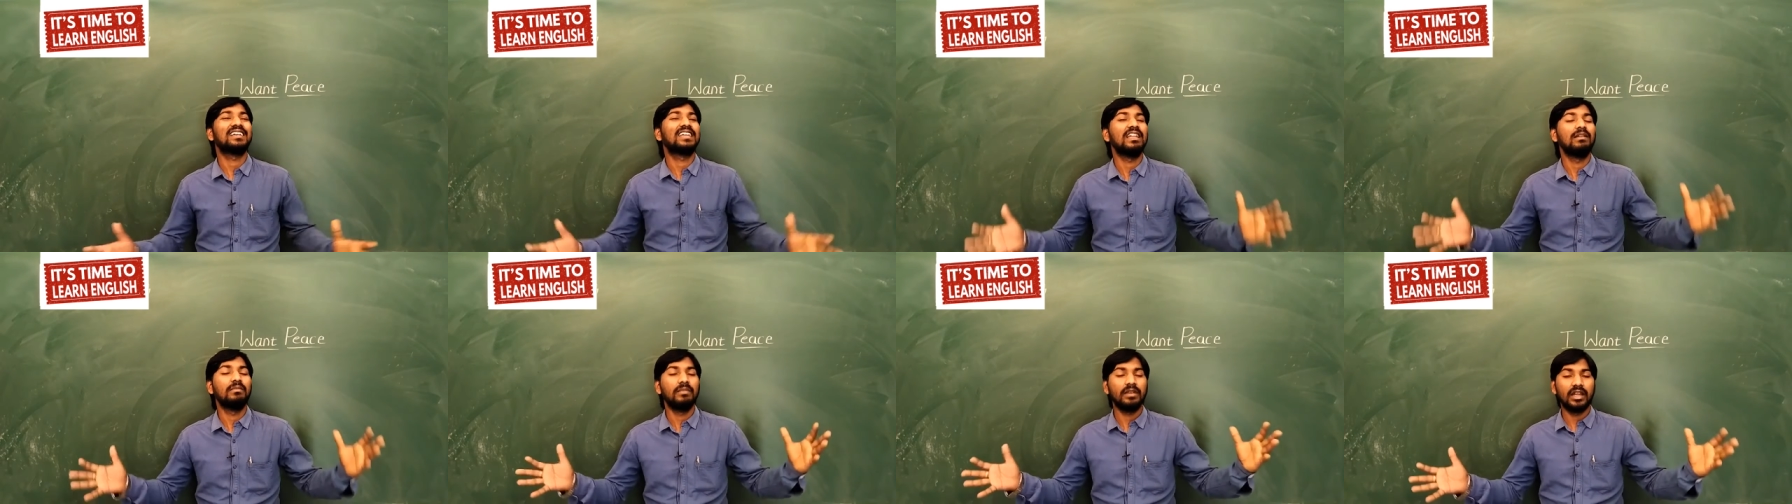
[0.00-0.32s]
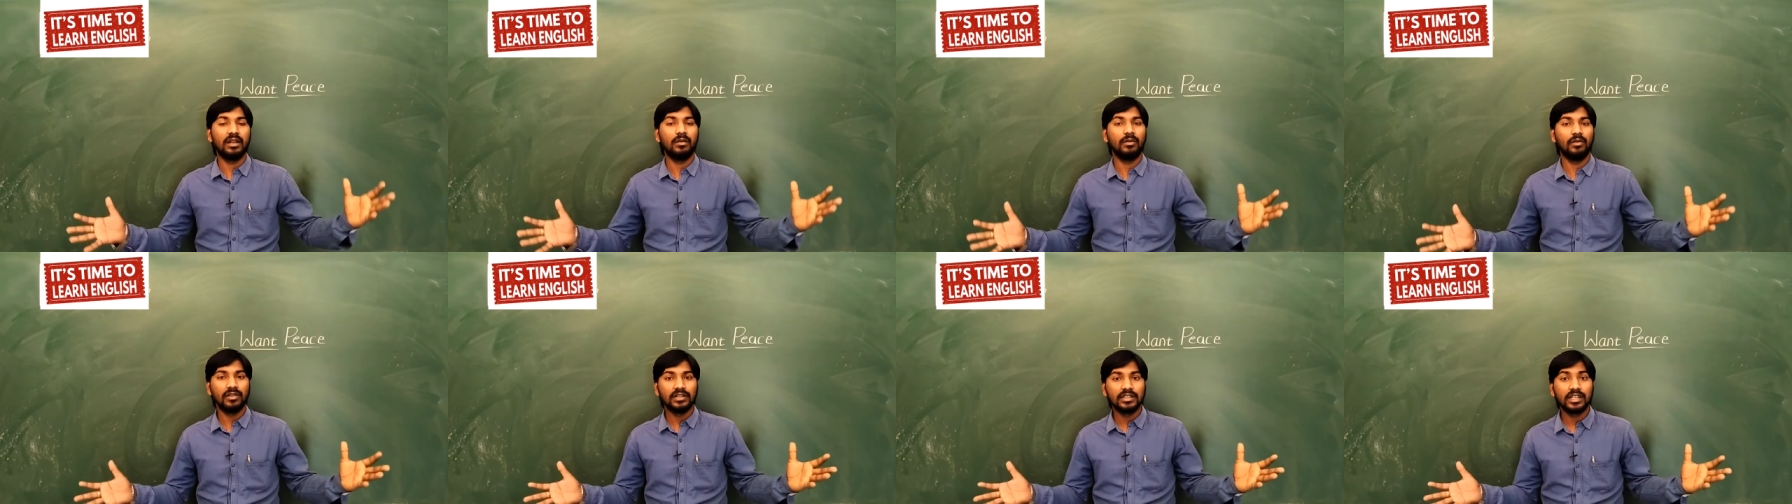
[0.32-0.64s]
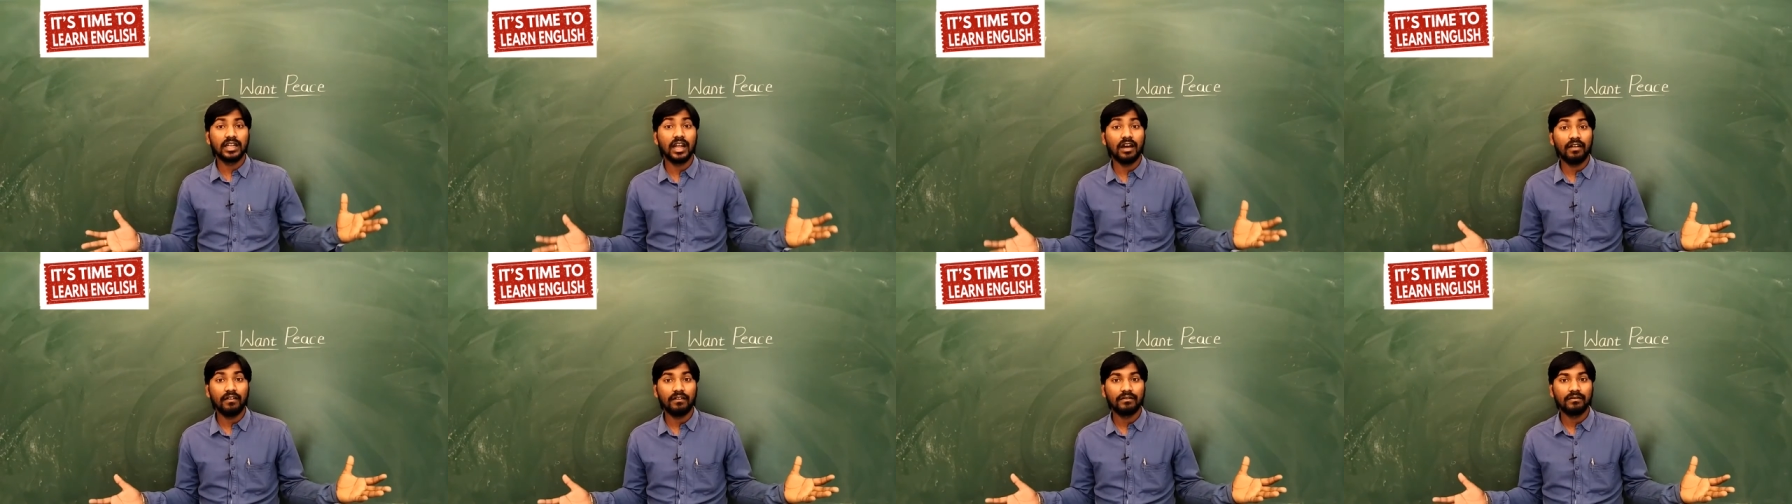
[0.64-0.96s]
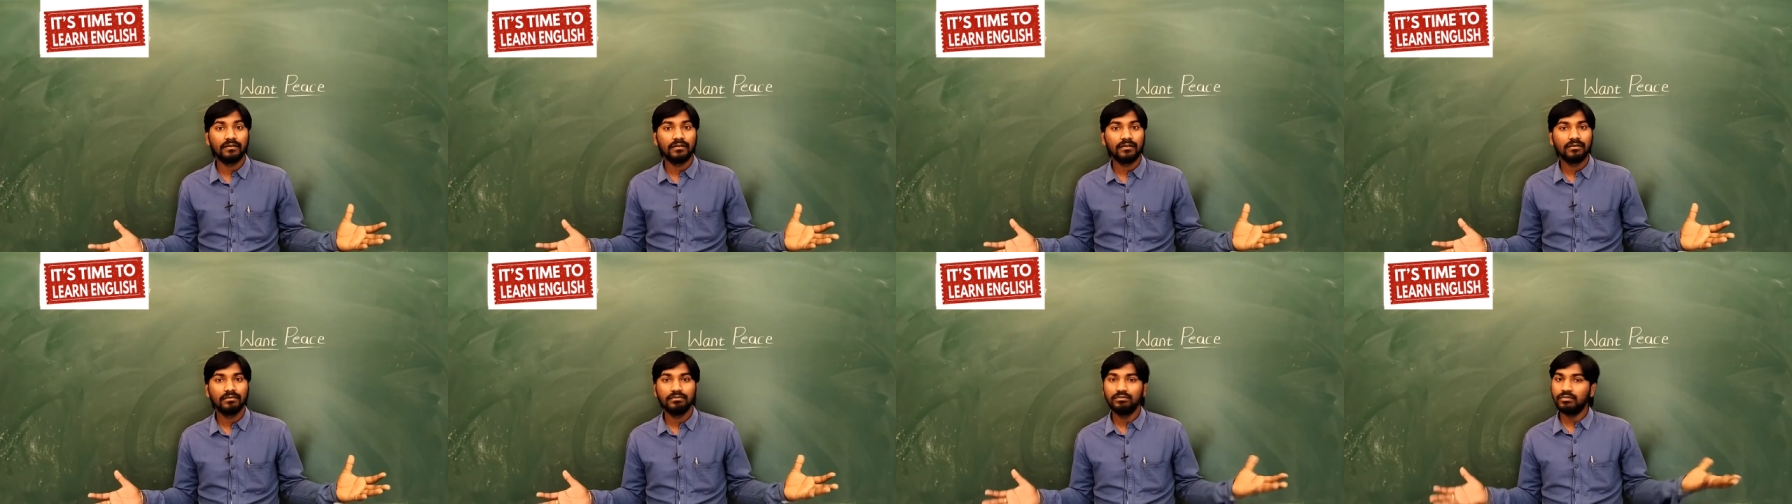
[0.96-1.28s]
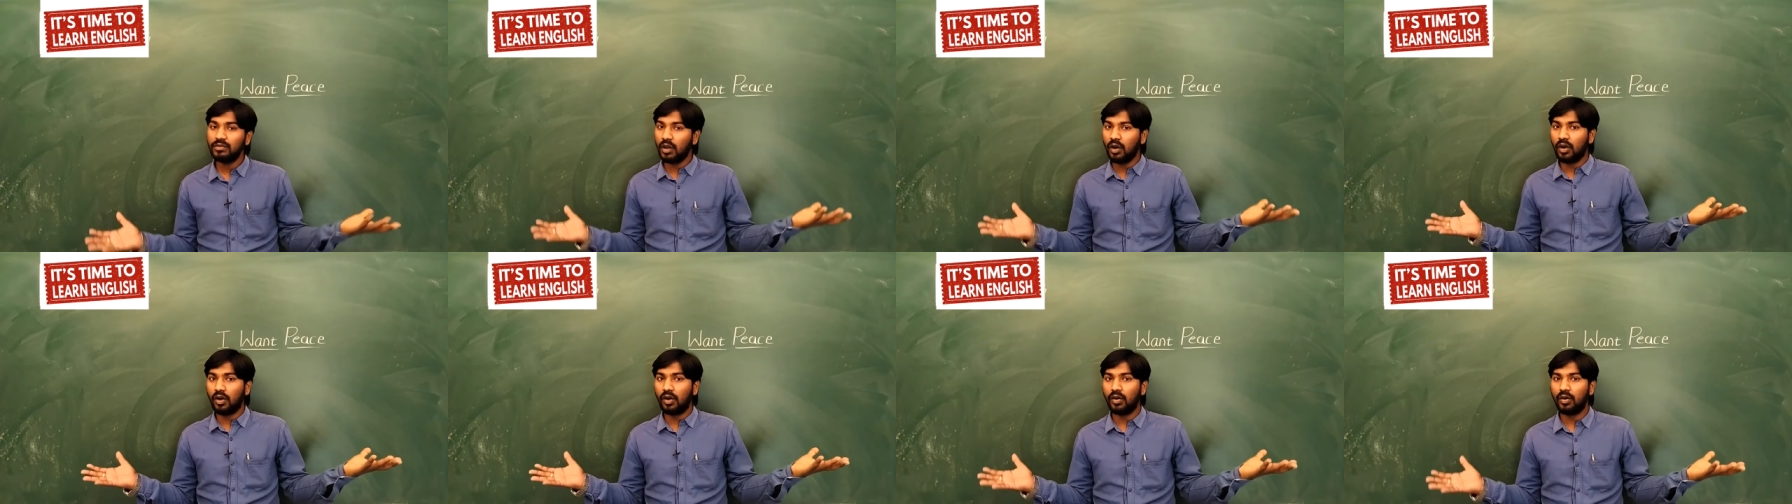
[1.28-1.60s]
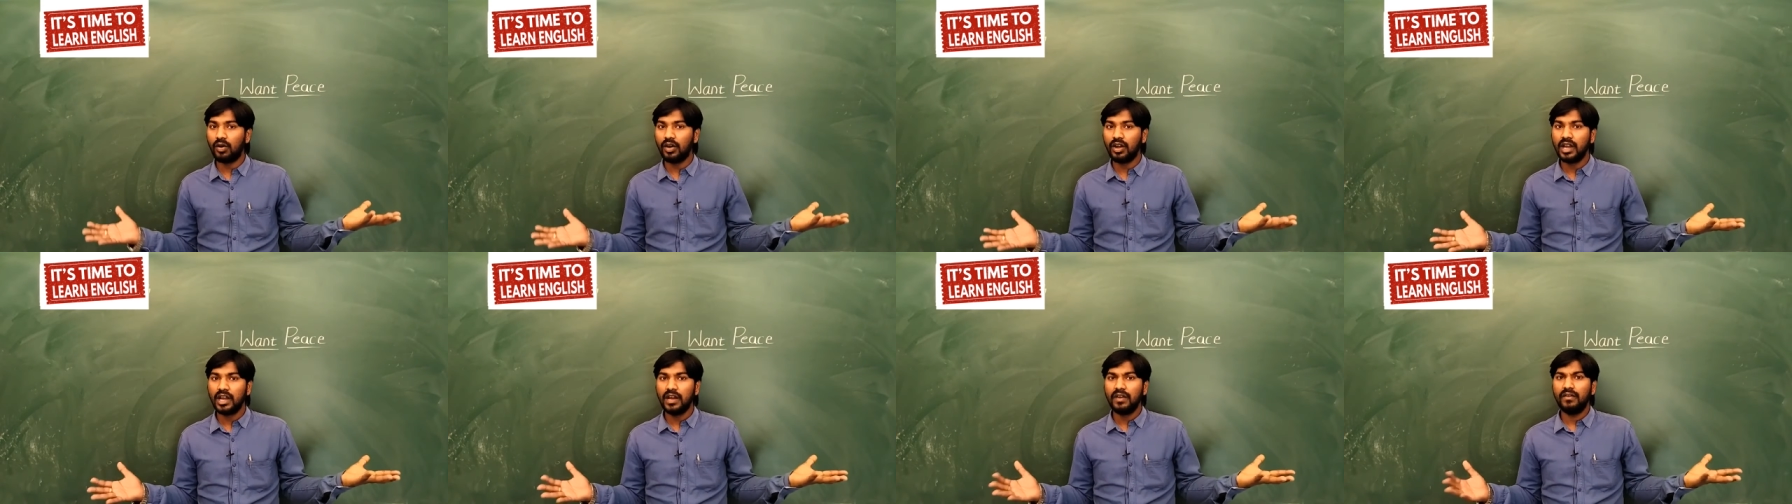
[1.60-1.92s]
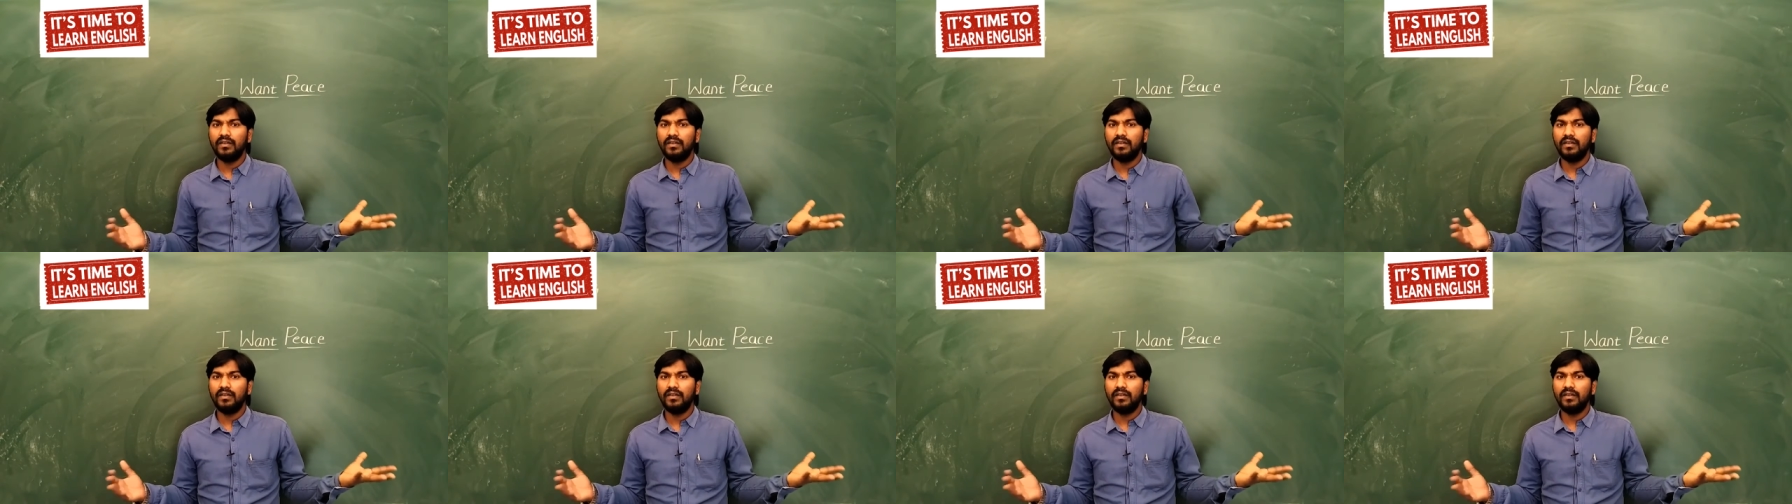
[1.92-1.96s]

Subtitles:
kill me, kill me. We'll say now. No,